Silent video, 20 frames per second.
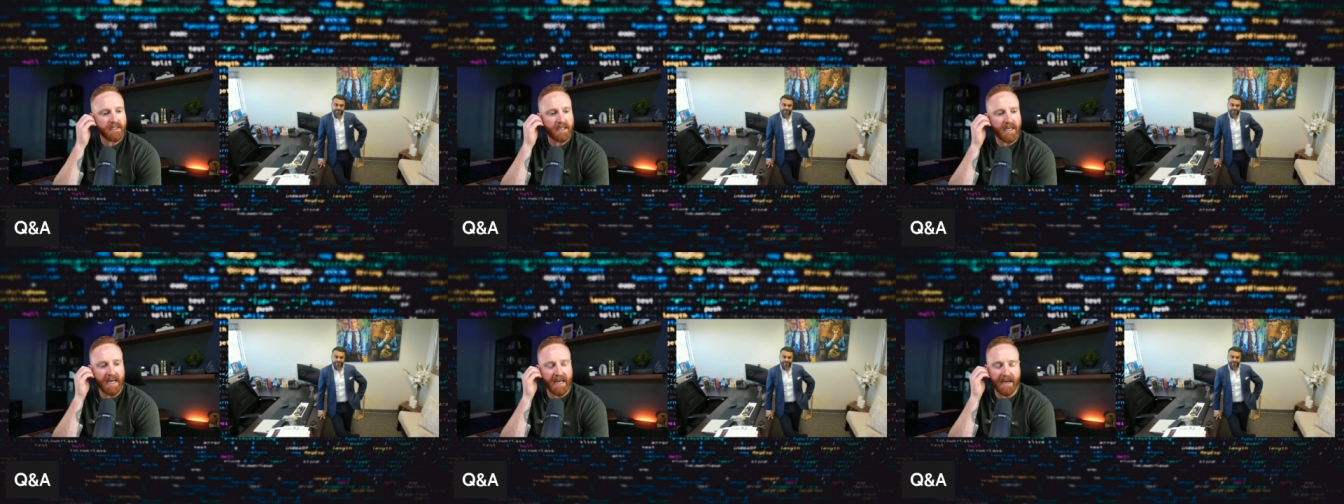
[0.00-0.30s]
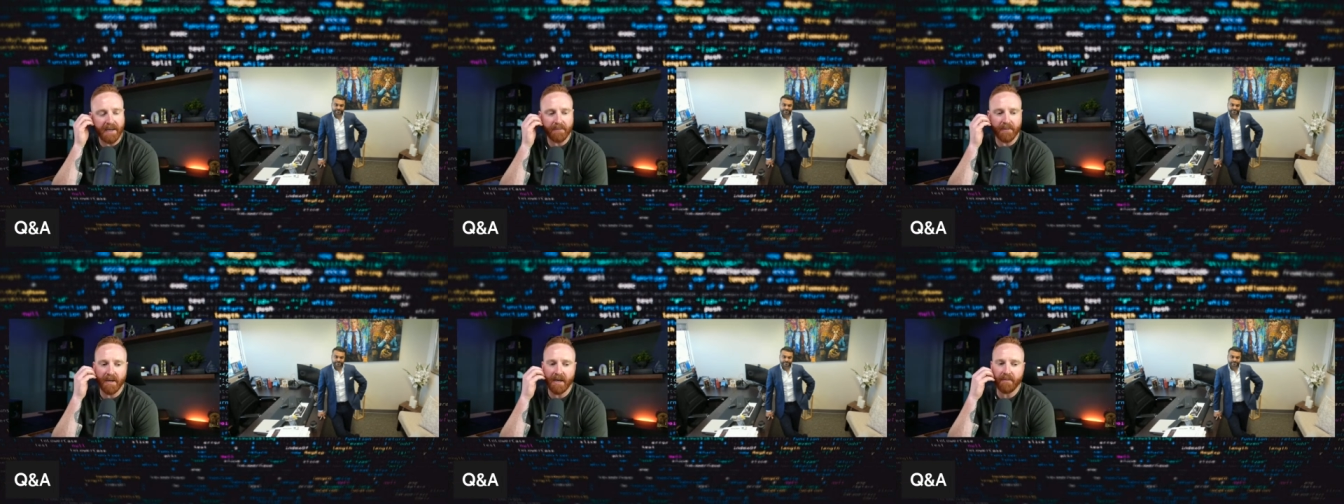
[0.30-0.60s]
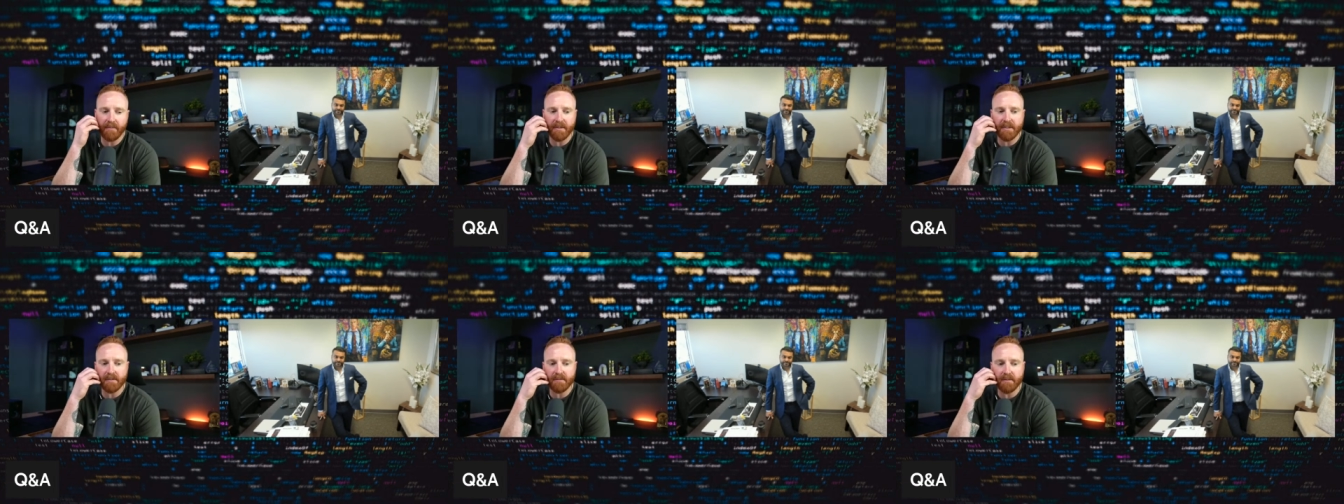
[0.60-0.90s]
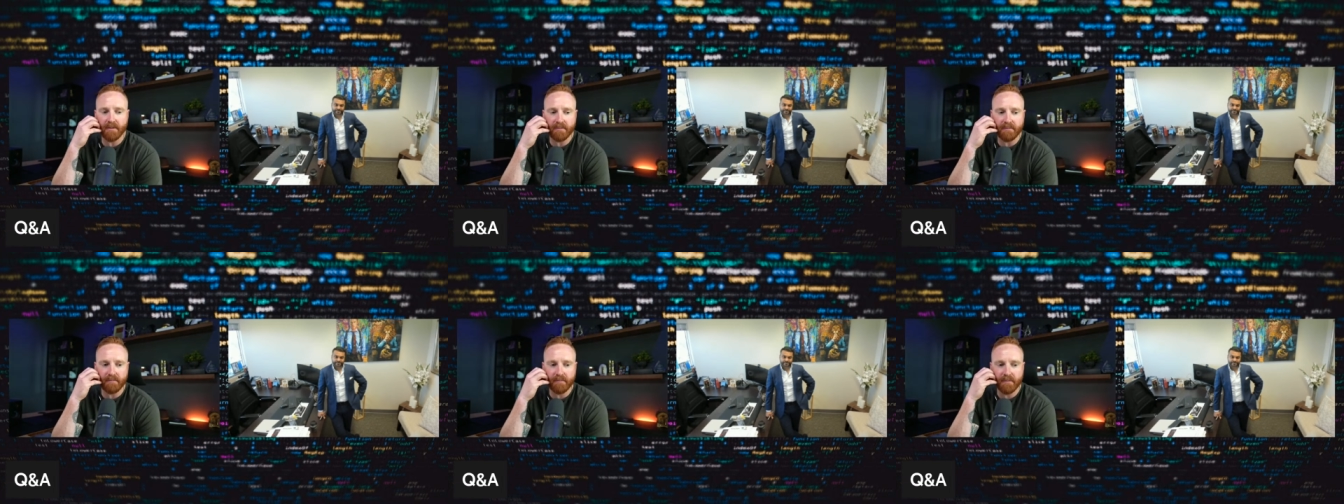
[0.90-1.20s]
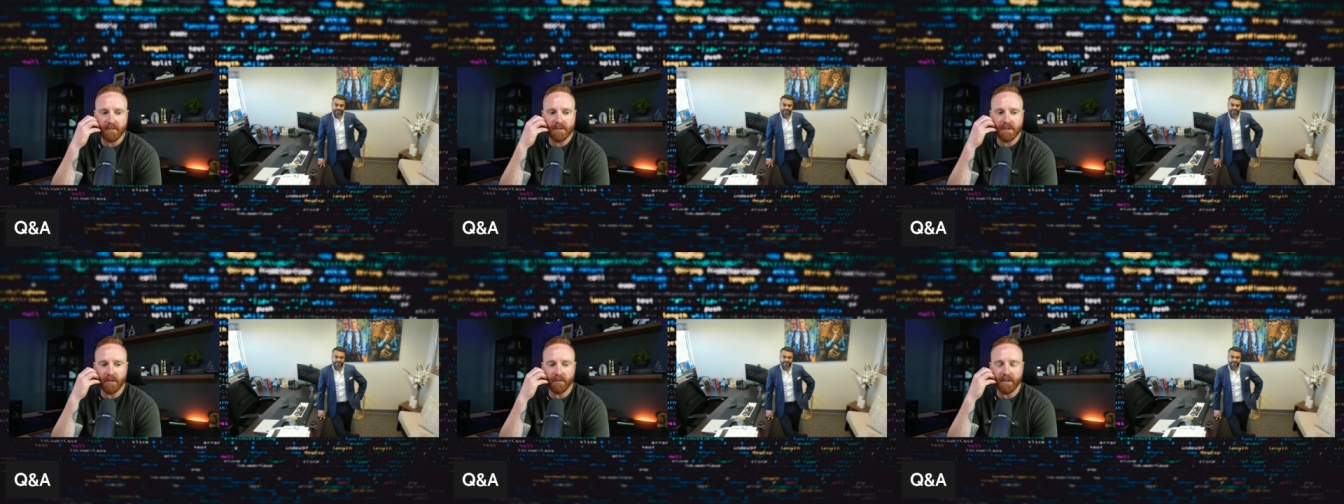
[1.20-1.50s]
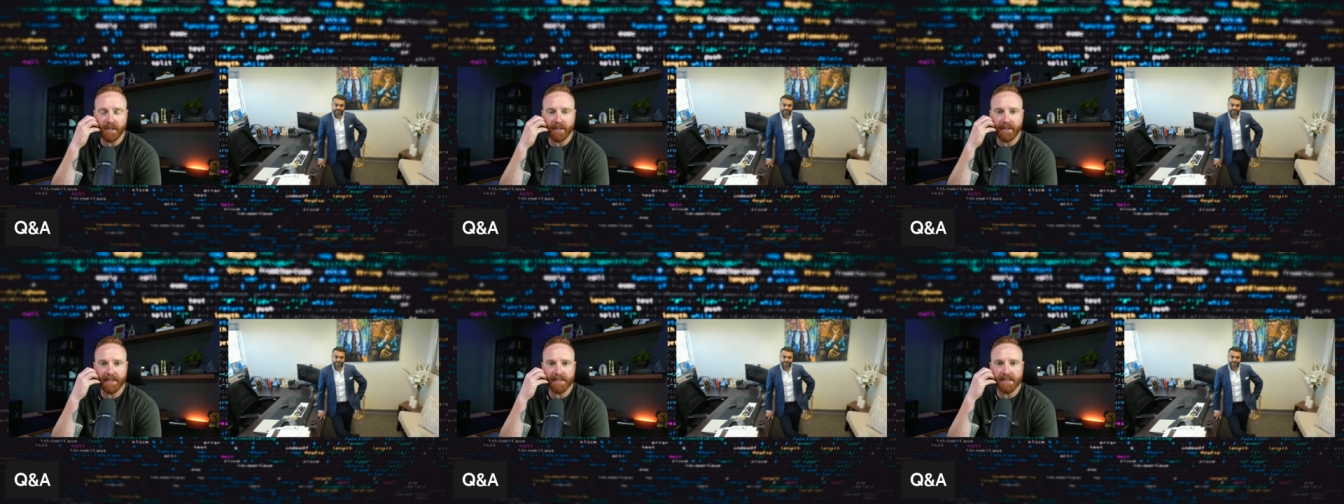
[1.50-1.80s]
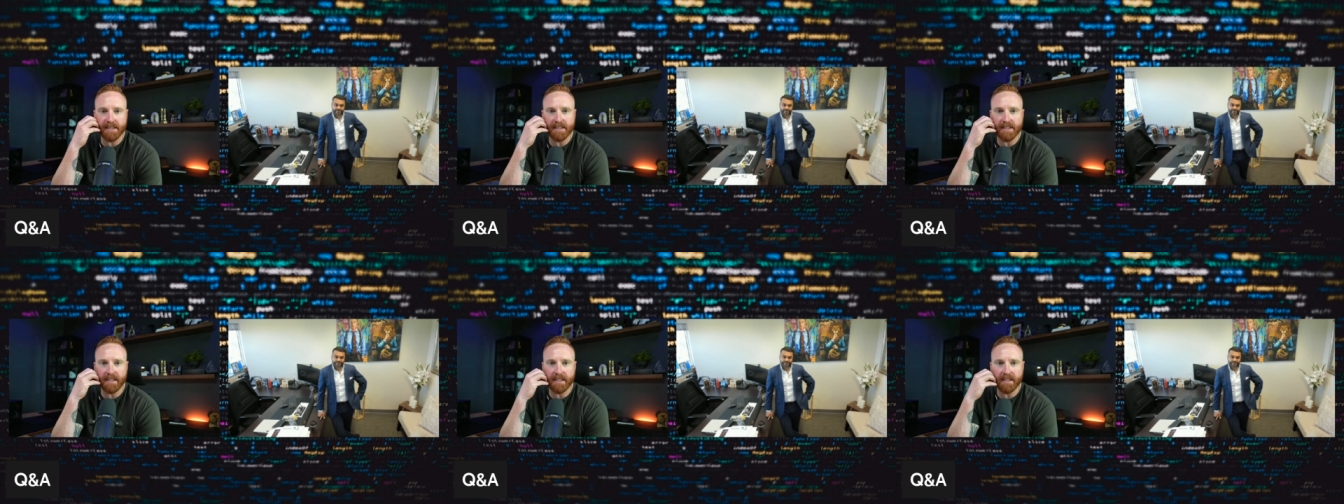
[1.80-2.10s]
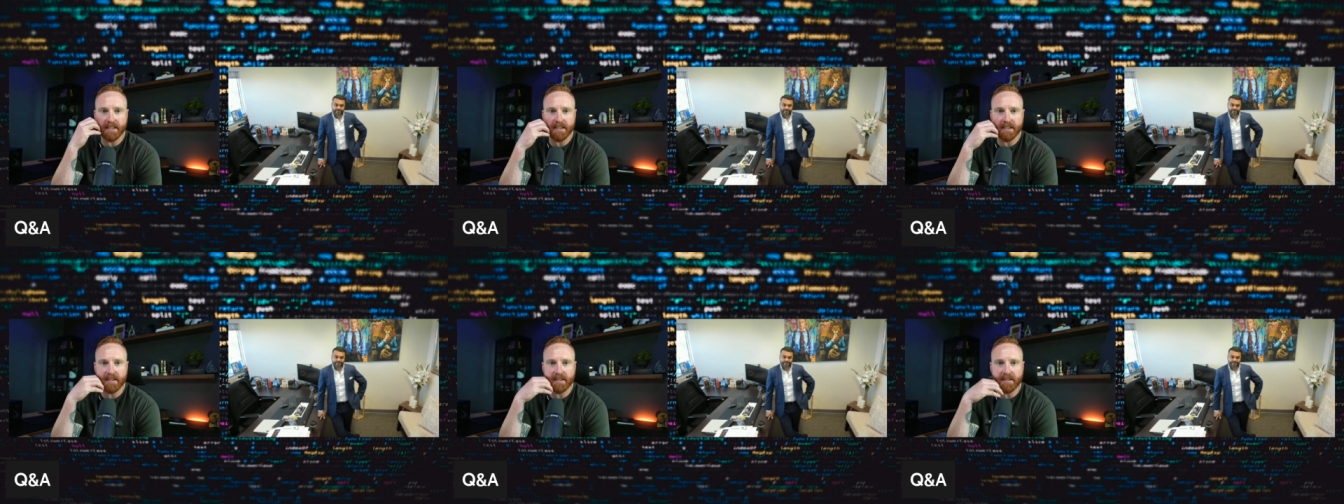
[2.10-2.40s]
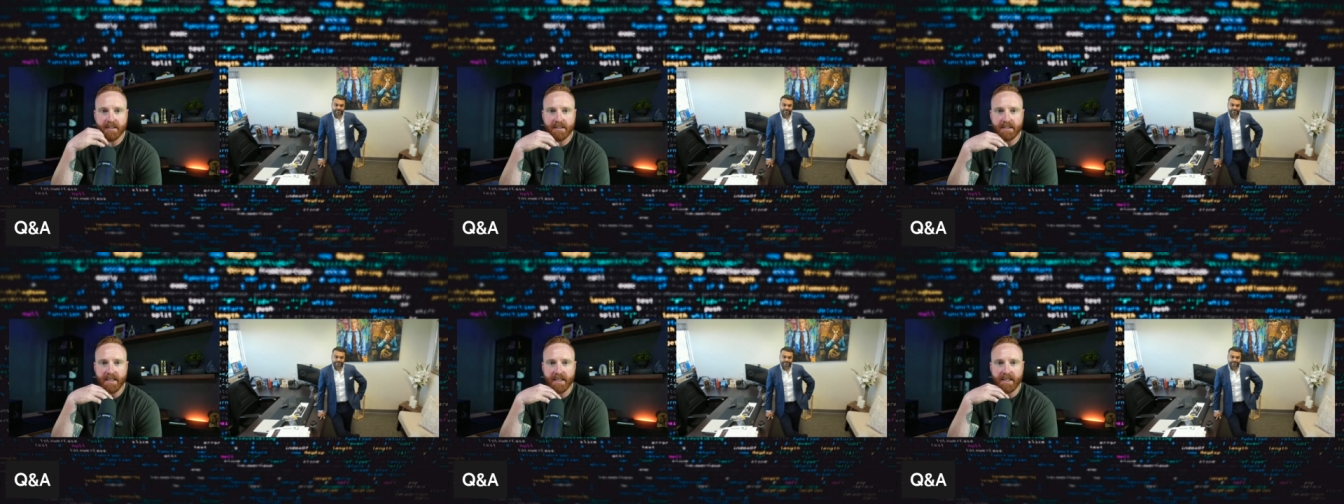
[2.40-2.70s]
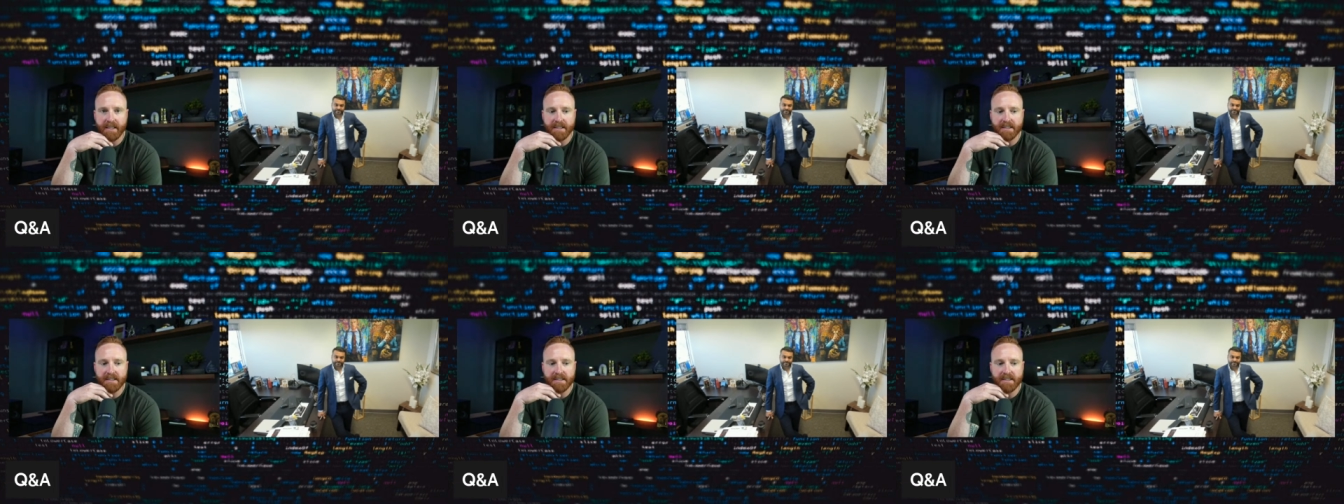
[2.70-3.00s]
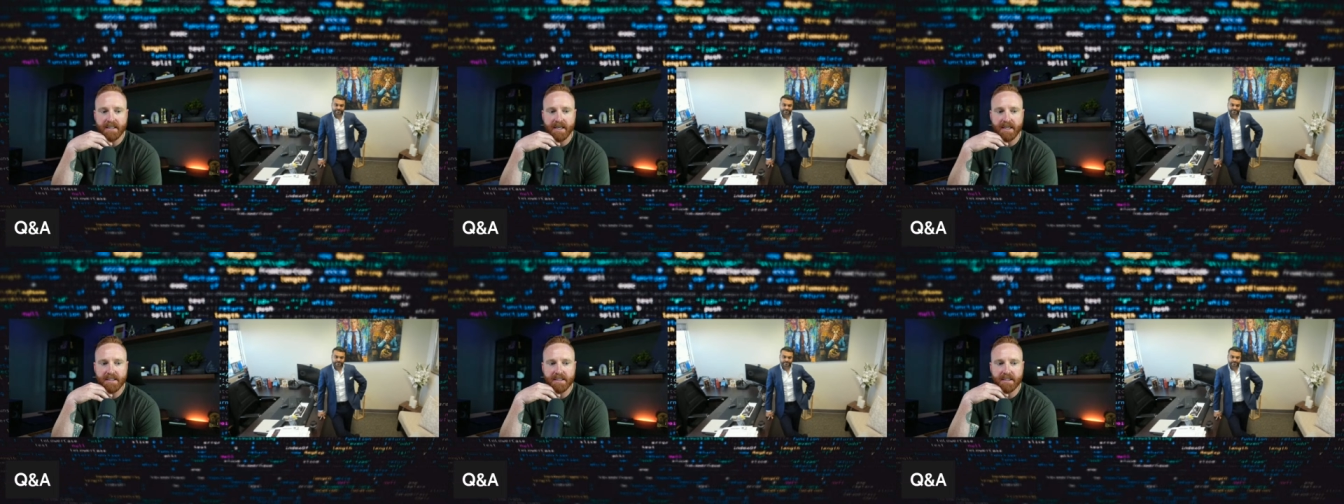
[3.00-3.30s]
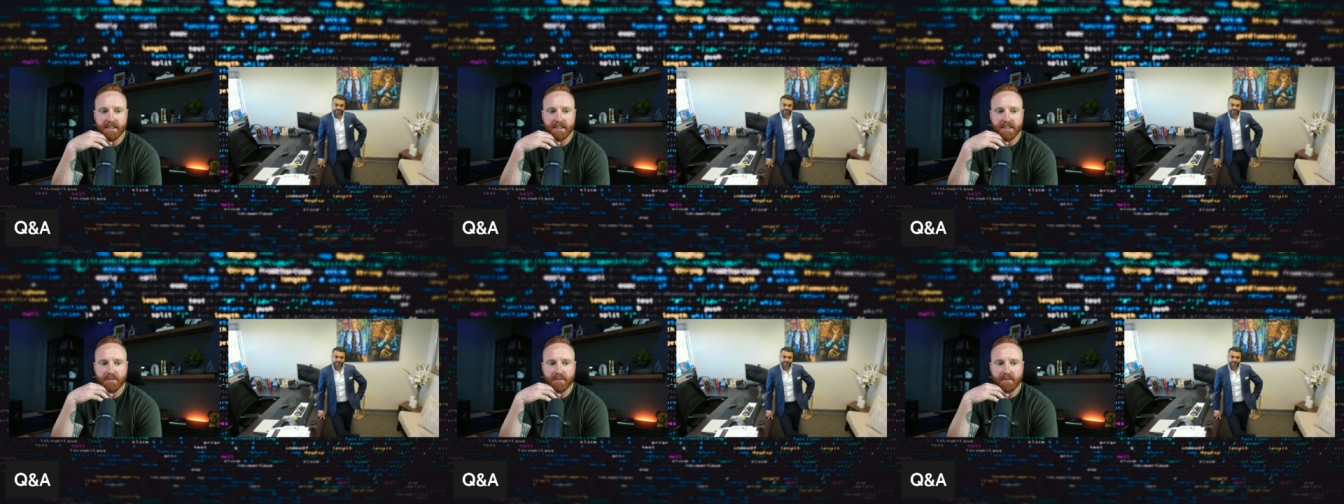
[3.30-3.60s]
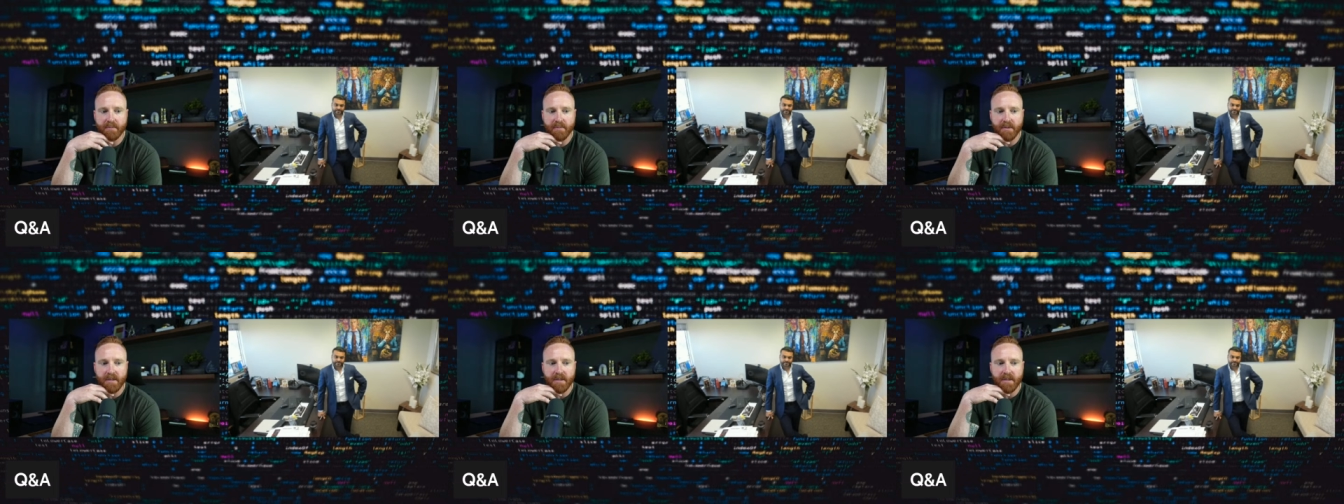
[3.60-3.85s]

and I'd I'd be so curious to see the the data and stats on this, but